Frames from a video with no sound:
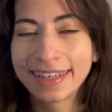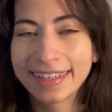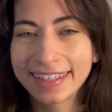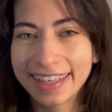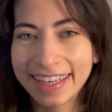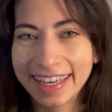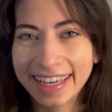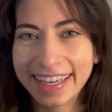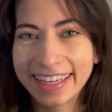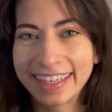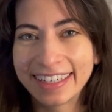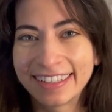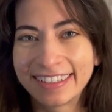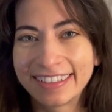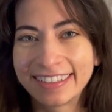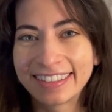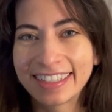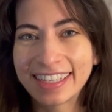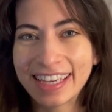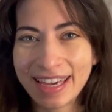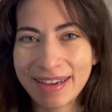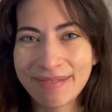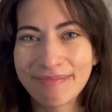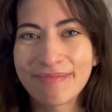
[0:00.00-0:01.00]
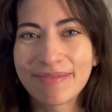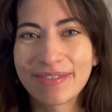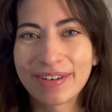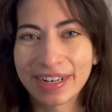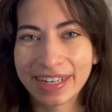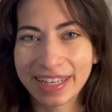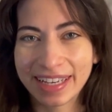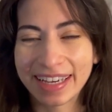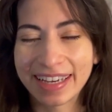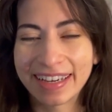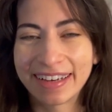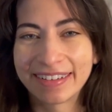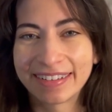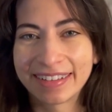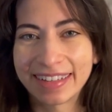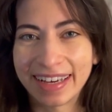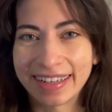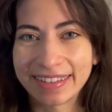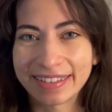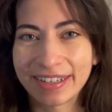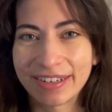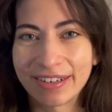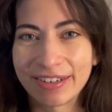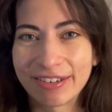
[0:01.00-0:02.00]
keen on keep working on
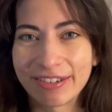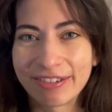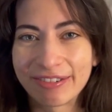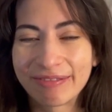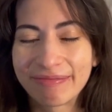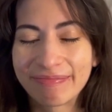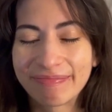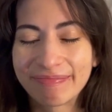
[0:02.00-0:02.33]
that goal.